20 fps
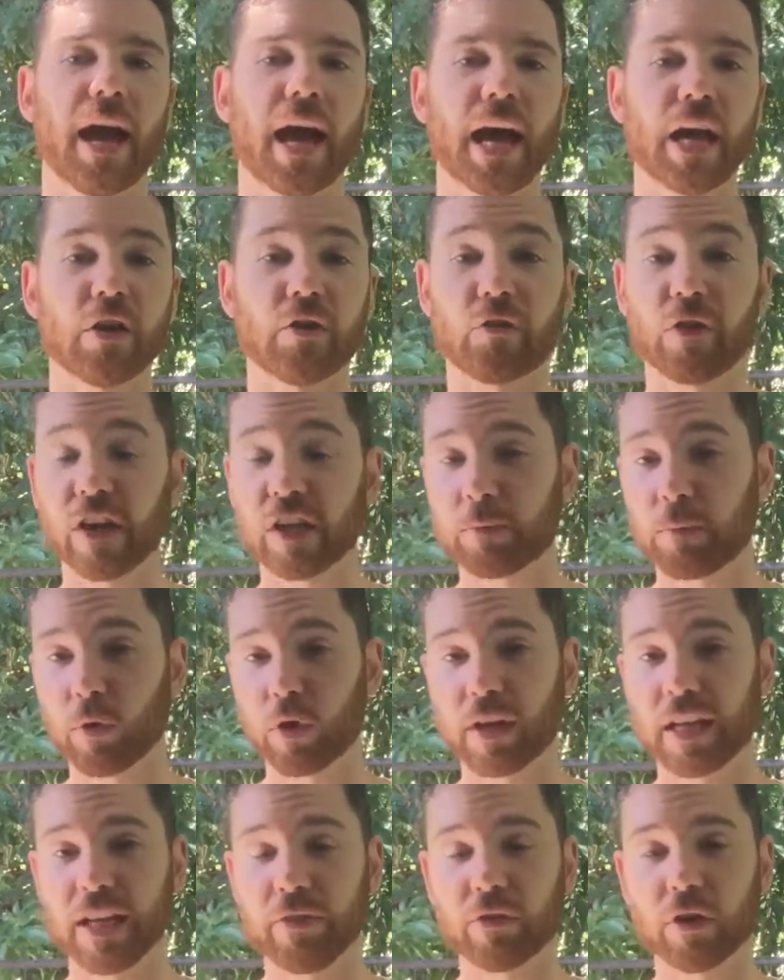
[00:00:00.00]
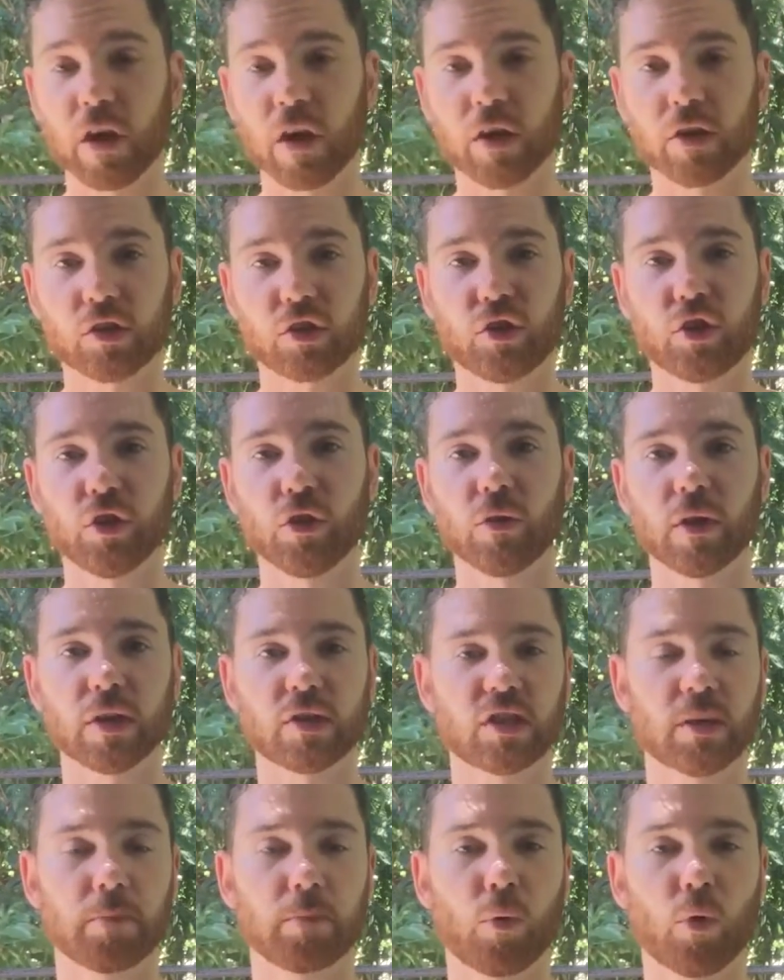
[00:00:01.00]
And Facebook can even ask you
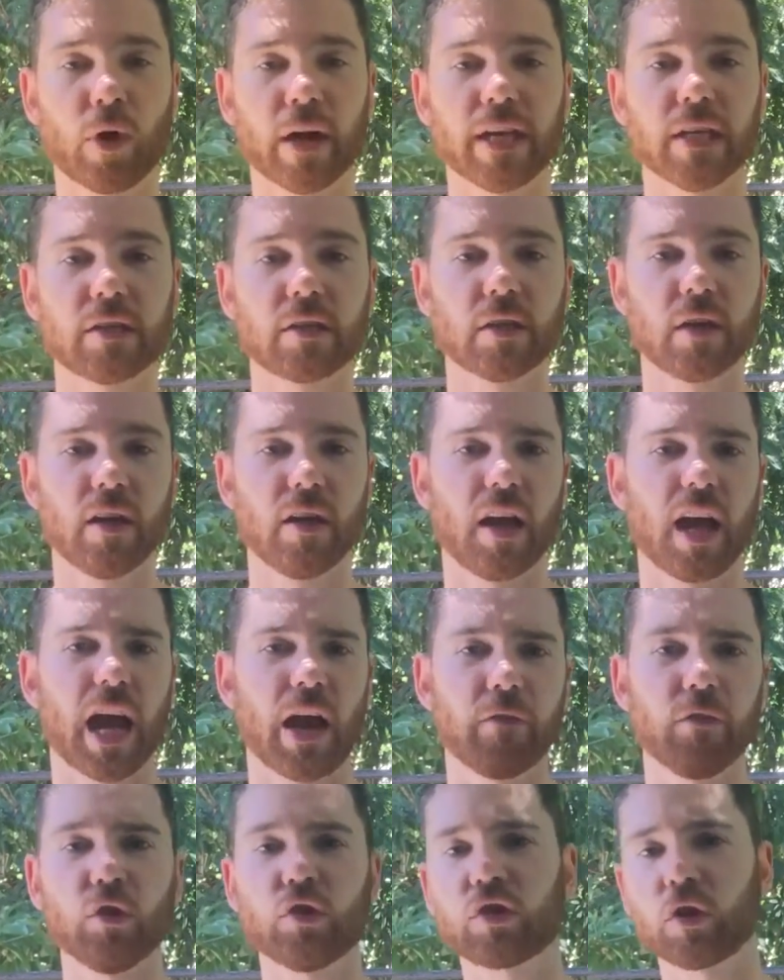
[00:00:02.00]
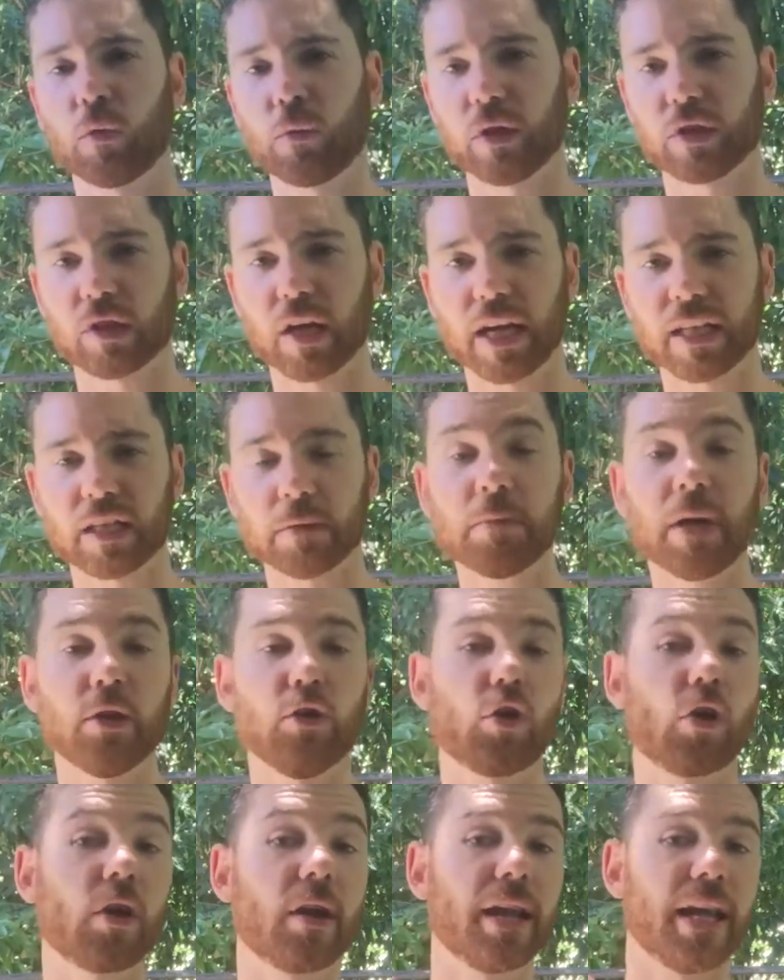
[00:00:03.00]
at some point, have you sold this item?
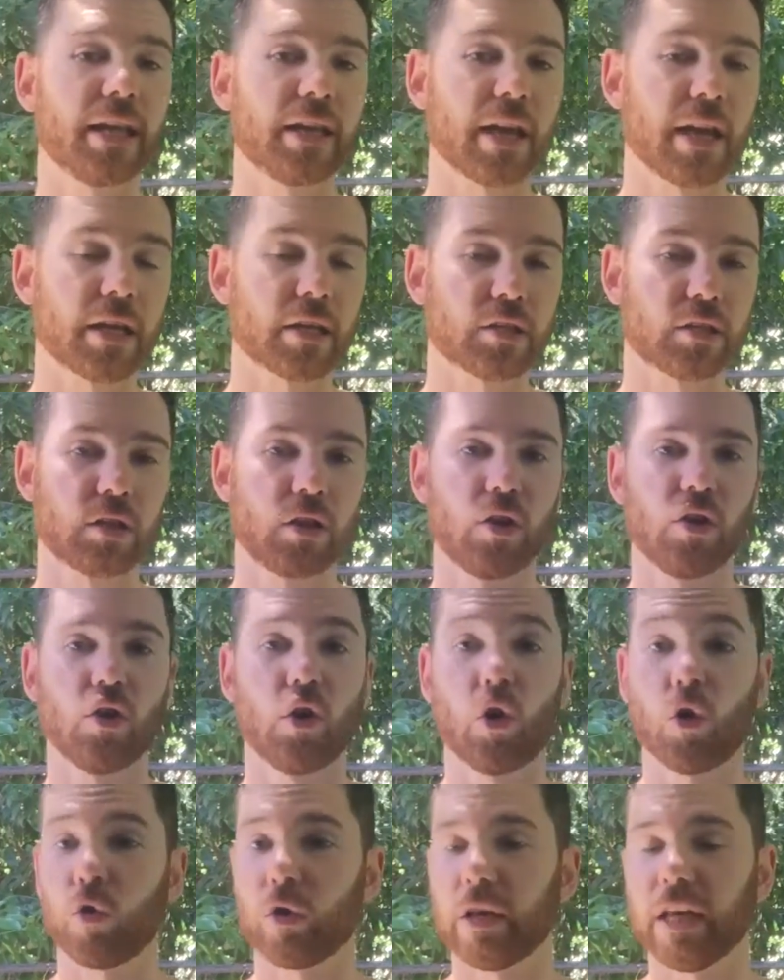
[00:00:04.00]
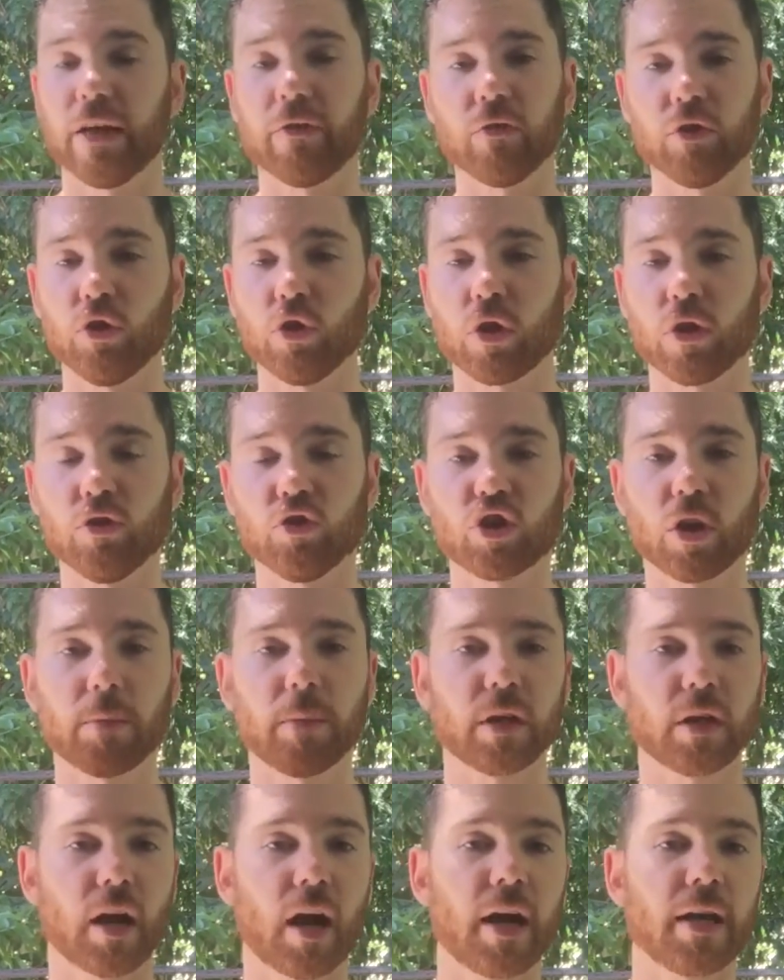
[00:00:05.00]
And you can click yes, or even you can
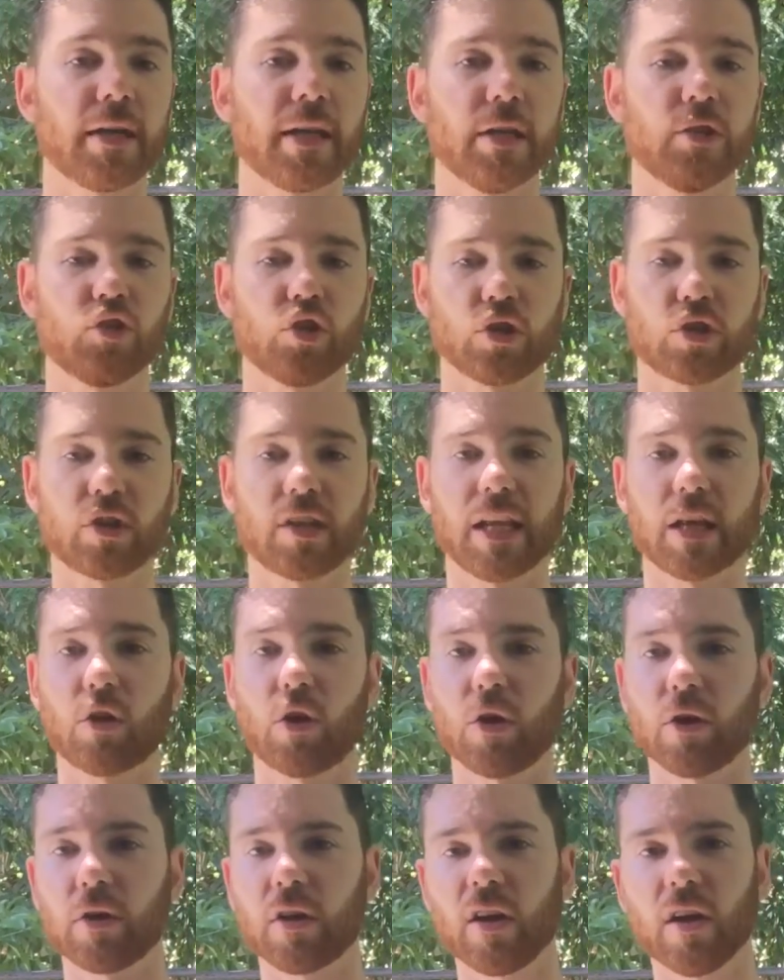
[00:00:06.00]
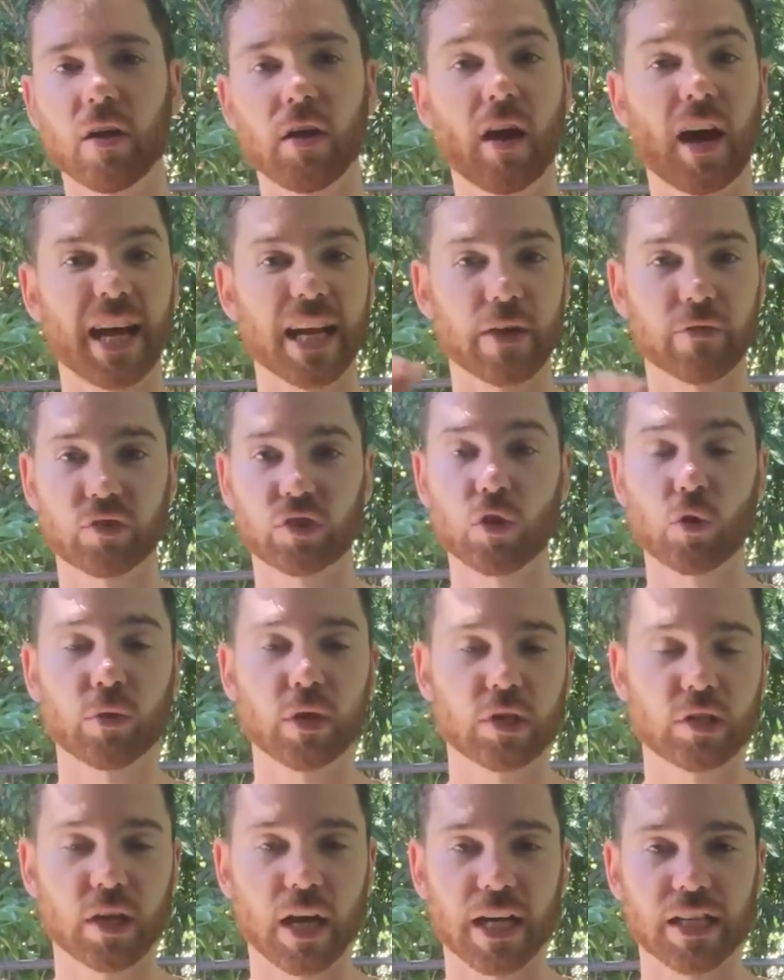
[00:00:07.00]
jump the gun and just click on I have
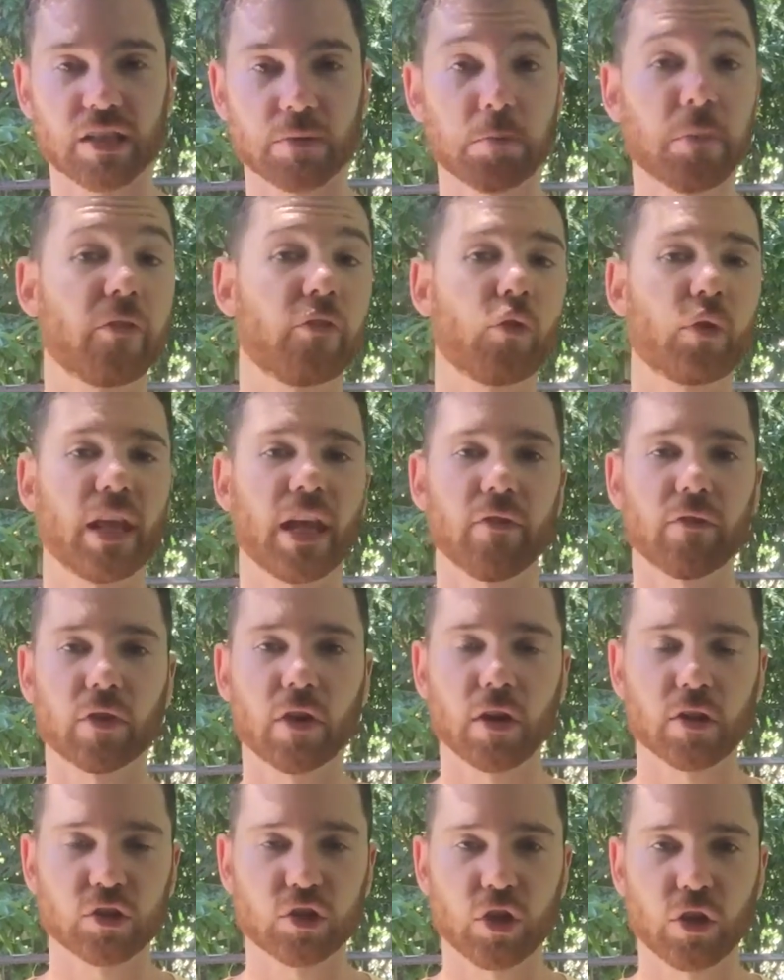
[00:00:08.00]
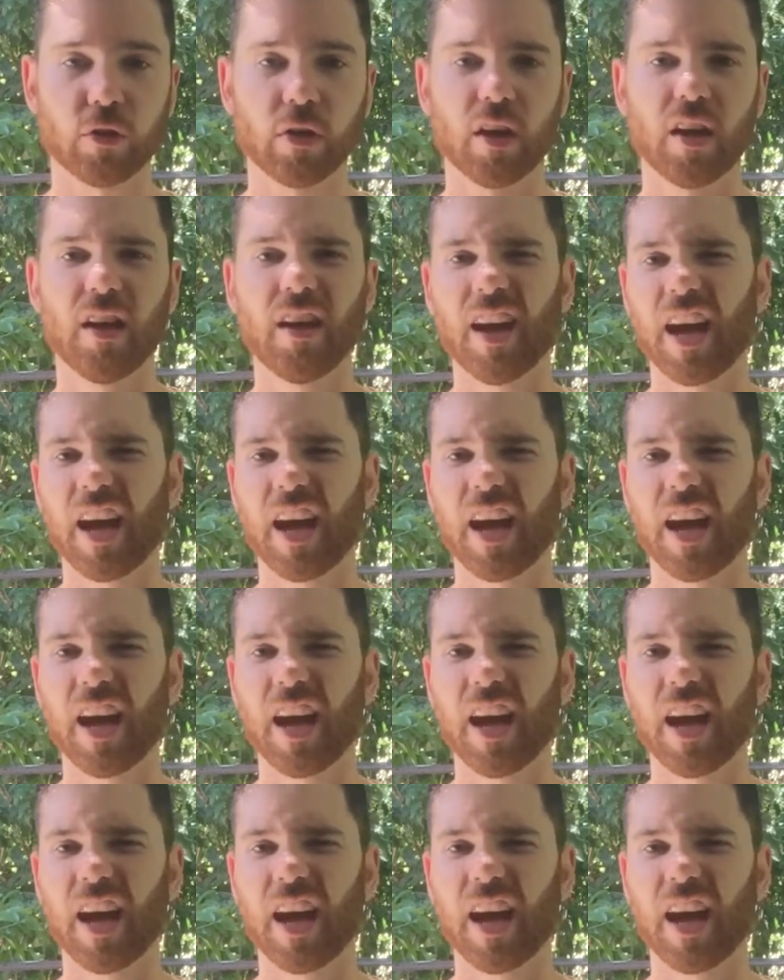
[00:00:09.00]
sold this item before they even ask you.